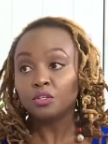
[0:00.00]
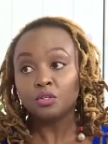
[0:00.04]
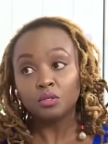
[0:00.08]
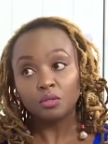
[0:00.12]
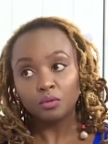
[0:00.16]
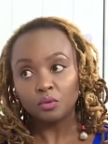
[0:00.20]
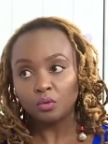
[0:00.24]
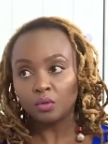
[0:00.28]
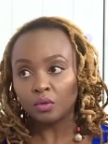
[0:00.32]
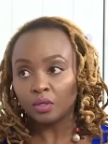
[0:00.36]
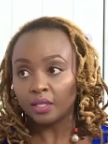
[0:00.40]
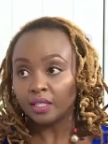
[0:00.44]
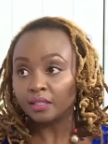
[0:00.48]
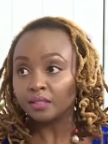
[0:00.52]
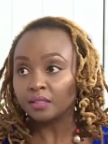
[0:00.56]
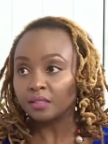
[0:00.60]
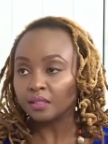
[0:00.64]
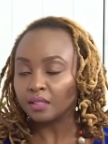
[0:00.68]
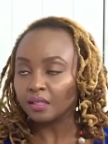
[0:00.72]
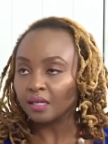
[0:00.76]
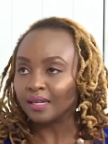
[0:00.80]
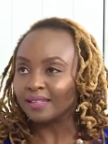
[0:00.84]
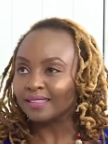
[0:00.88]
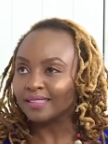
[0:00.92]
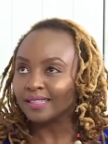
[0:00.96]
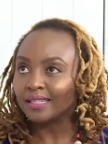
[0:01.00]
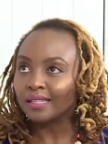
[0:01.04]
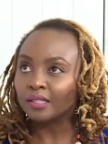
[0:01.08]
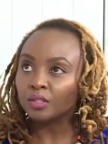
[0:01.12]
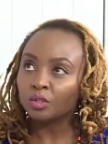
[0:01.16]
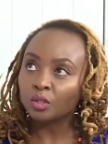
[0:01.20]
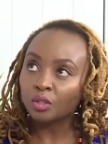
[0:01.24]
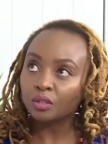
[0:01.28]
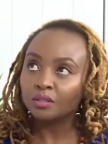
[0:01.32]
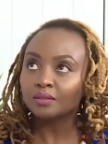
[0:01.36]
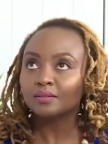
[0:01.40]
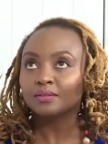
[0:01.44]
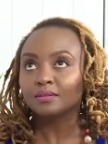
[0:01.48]
The natural yogurts are,
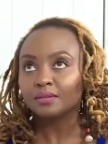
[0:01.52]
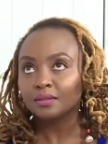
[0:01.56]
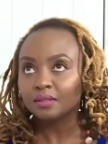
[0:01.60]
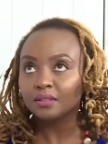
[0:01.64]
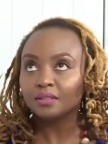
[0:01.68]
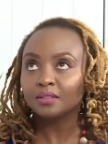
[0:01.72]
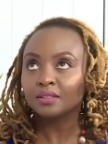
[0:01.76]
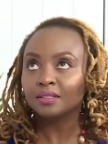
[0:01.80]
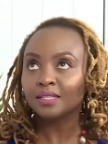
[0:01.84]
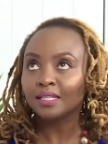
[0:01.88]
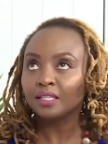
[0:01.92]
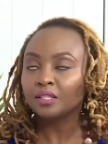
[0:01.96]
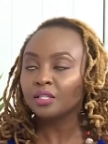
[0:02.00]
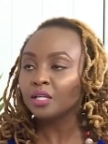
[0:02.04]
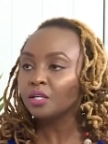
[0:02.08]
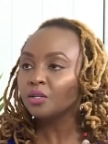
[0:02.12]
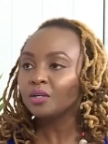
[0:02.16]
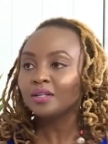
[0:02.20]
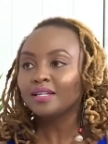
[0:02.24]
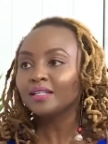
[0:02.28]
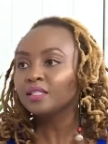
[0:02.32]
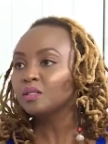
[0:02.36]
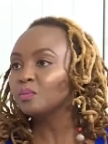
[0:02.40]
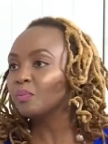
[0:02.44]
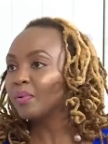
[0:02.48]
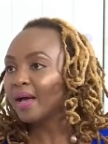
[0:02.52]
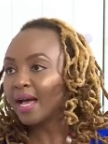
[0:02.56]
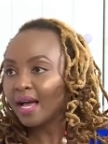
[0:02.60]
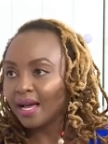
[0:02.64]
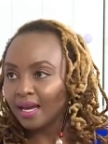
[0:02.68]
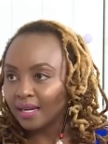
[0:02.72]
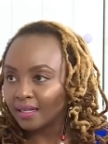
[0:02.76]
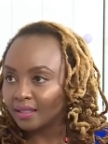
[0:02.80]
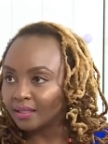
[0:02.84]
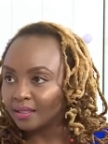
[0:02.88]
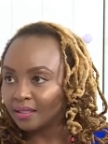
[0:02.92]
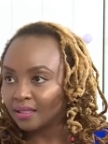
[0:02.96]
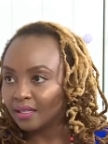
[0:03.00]
are not they're, they're not as
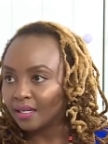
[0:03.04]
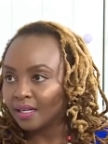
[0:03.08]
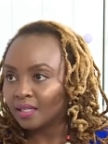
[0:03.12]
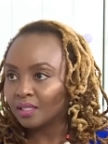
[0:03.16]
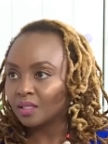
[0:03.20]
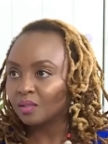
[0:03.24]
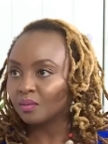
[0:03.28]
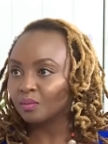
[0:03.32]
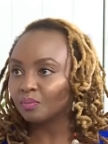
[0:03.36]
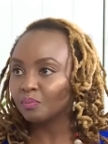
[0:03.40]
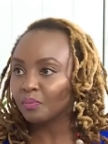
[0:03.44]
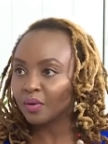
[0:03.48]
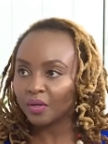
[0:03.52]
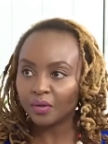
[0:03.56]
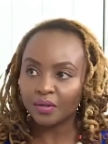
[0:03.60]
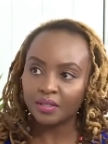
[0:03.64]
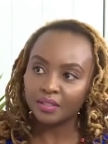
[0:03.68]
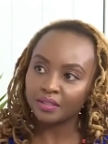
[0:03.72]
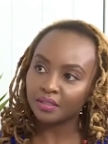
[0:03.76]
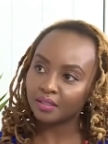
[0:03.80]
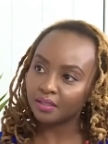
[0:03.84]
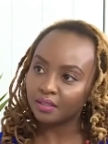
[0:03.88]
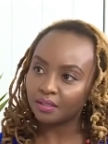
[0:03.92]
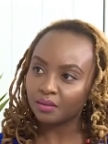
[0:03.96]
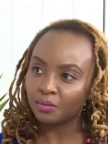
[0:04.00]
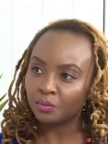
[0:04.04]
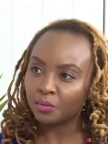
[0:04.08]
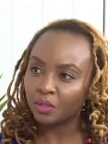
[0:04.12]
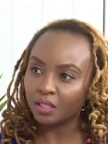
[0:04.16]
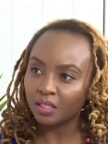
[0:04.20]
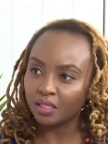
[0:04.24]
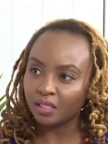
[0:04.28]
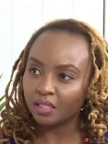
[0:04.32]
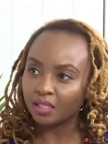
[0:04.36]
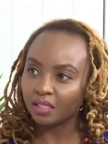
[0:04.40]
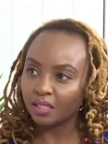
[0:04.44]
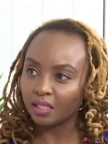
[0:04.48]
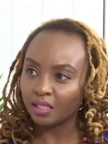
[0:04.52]
bad as parents
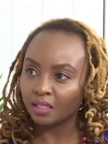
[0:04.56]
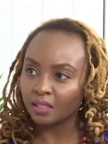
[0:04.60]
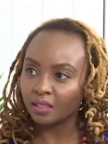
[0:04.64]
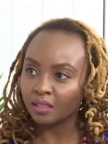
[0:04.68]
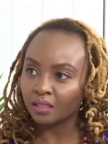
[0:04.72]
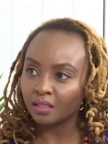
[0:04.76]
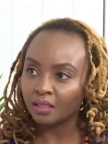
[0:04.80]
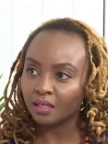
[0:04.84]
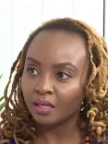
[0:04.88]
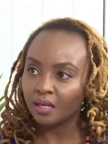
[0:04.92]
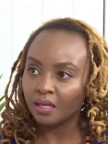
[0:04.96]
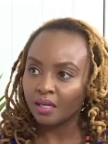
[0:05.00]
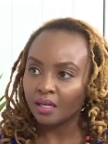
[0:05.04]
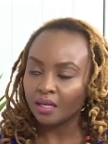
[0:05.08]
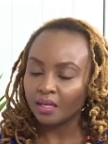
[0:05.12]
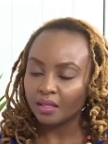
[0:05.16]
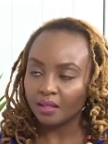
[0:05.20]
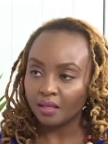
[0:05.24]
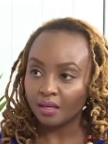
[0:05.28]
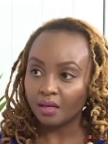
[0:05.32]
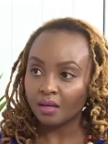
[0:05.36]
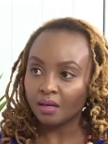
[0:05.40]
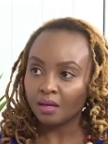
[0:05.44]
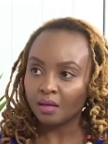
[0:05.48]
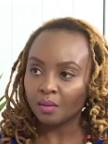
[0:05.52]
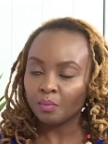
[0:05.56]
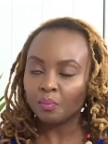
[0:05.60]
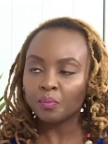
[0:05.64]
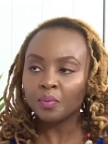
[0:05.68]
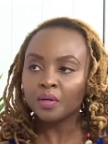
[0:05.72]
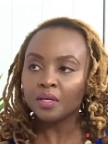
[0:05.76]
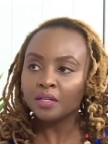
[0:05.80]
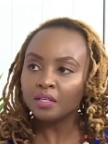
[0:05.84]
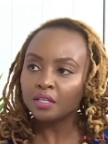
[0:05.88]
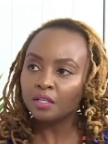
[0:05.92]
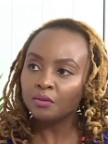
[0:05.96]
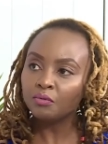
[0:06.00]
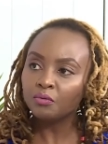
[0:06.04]
really think okay. they
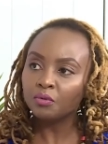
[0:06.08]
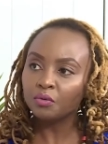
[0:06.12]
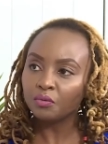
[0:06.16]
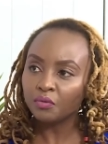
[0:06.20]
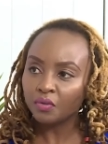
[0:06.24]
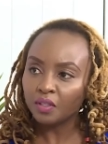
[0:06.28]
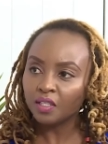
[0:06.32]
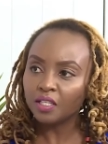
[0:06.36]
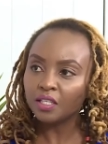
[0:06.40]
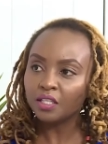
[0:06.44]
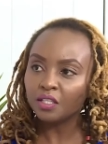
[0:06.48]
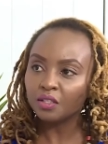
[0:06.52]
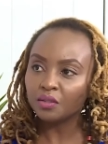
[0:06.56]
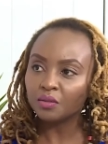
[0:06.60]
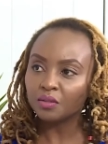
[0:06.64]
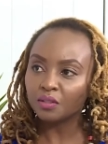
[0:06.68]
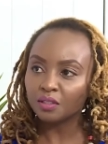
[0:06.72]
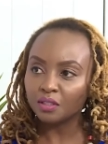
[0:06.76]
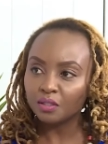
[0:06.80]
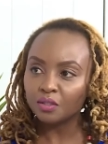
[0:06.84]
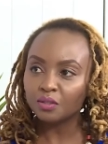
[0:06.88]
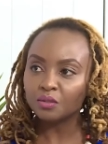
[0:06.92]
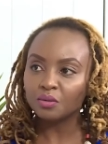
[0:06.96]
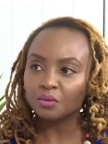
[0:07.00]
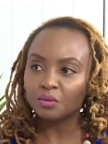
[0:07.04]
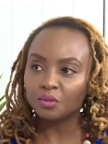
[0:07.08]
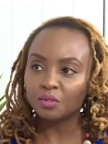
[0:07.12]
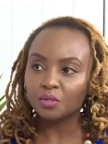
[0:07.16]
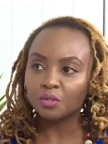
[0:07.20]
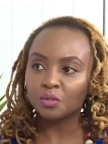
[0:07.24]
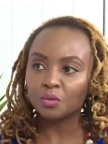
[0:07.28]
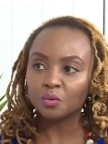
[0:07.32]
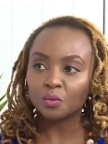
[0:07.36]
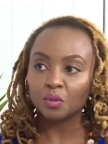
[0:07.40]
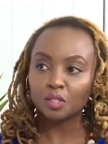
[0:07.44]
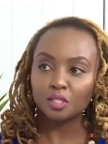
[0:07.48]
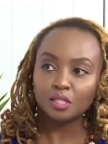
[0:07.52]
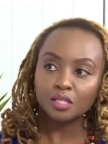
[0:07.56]
are. But if you feel like you need
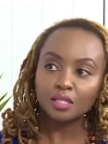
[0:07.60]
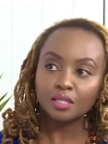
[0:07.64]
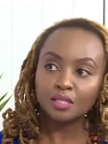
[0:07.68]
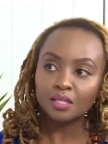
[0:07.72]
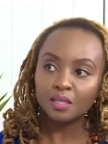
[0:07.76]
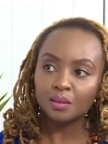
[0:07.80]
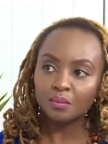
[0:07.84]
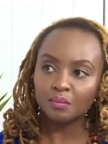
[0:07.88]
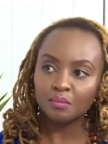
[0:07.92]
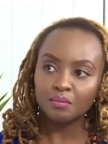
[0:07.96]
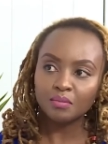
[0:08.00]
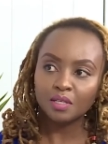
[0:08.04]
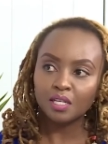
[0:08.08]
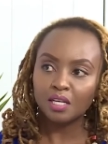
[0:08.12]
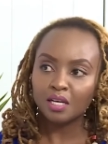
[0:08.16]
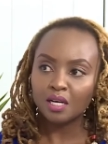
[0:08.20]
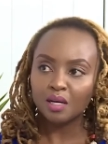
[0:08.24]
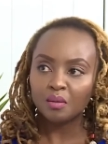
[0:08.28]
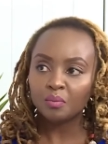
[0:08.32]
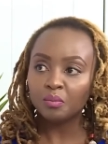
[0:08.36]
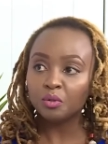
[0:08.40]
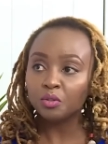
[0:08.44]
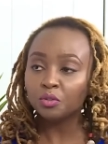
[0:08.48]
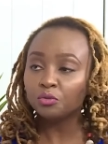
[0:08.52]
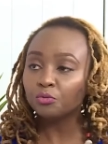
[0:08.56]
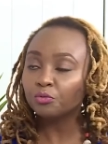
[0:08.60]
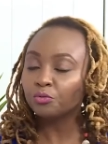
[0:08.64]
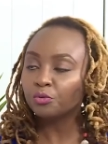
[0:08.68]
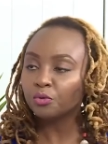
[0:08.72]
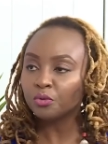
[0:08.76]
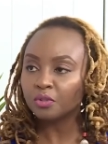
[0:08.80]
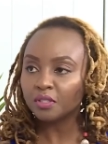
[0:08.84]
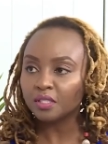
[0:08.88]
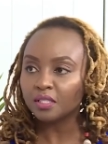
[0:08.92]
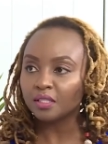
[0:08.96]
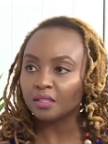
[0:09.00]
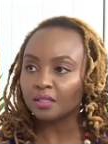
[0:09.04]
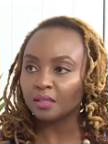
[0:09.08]
to sweeten them, put
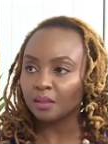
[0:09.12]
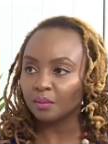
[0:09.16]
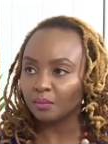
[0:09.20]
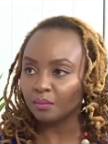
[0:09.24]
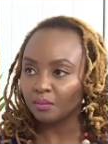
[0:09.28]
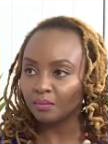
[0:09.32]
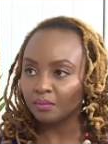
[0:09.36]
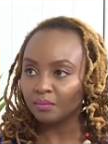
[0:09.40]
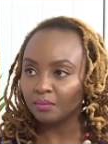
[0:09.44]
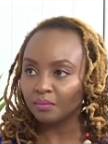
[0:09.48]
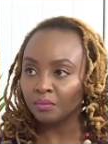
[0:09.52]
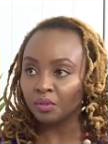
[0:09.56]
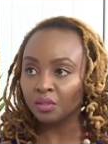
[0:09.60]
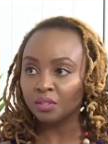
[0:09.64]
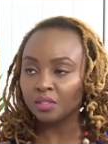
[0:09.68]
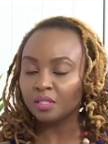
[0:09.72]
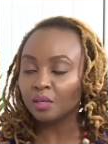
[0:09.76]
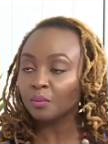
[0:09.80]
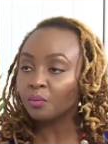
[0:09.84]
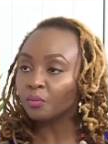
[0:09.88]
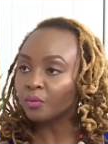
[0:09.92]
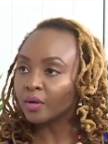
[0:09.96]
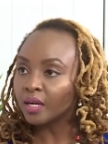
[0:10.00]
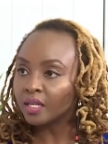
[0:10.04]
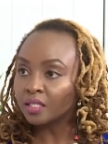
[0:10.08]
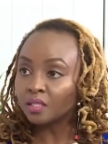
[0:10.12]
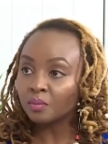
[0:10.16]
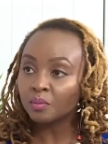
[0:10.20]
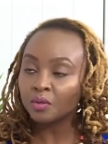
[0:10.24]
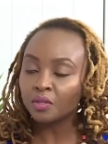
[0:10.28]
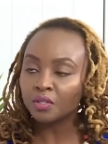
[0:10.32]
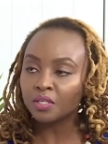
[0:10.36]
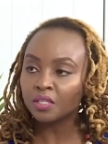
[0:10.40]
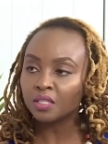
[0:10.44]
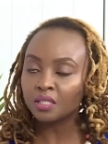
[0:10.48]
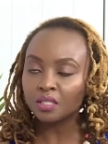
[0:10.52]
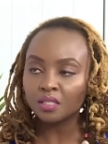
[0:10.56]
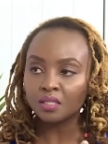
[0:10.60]
fruits in them. Put some
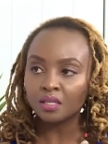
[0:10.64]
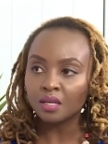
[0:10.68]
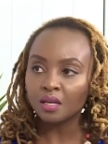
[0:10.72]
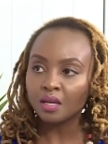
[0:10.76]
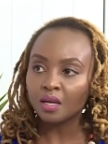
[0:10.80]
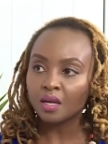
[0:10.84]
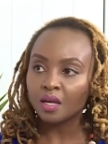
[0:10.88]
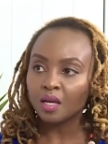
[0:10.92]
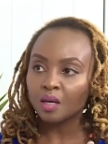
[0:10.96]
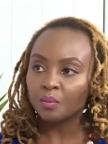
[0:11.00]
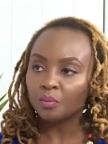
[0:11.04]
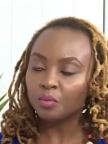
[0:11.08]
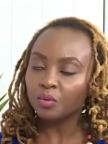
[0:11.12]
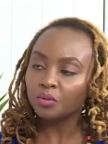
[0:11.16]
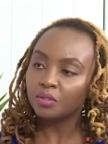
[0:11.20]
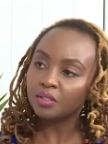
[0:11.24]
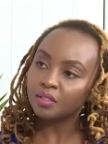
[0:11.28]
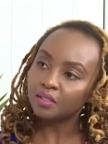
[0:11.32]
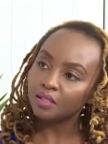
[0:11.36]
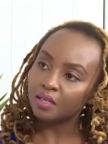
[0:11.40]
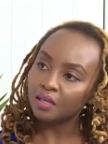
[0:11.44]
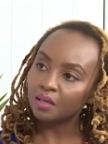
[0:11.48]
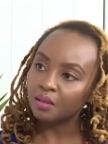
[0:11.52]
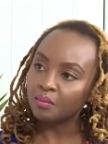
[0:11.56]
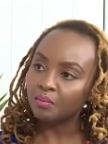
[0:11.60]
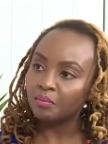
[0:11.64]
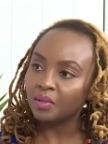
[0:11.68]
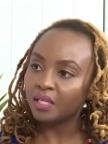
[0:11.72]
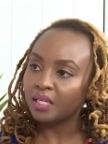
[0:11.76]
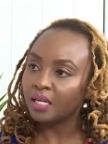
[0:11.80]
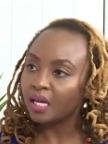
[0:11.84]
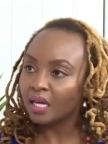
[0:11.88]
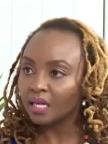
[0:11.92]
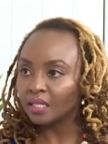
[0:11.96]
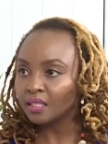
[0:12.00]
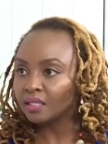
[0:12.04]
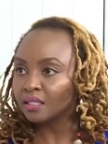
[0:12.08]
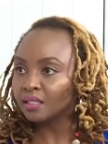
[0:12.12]
raspberries, put
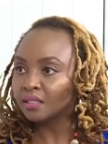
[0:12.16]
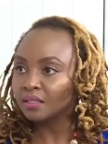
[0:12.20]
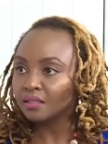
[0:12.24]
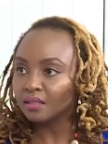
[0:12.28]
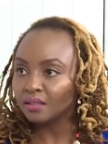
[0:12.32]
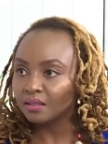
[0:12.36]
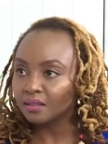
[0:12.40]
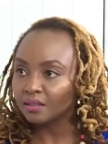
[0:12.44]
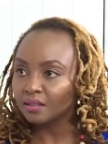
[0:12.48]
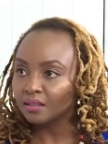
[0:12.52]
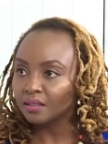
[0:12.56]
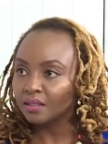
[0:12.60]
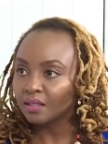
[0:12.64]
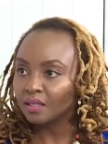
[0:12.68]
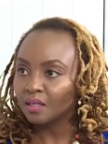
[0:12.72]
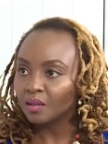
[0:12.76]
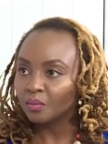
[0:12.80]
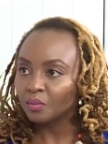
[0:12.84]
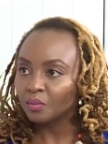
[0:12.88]
some bananas,